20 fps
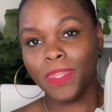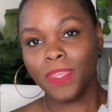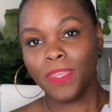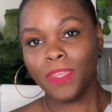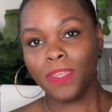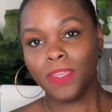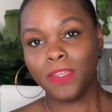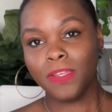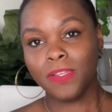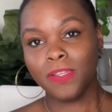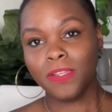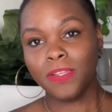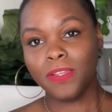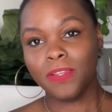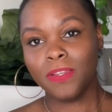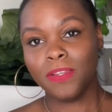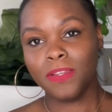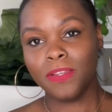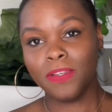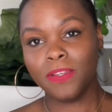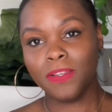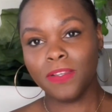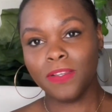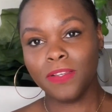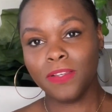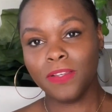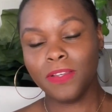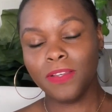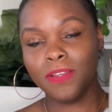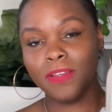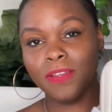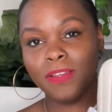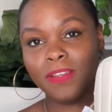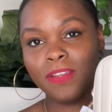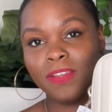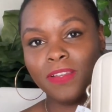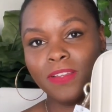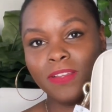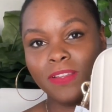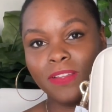
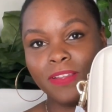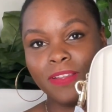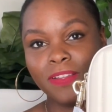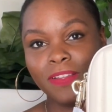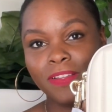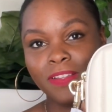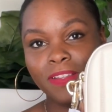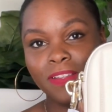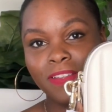(silence)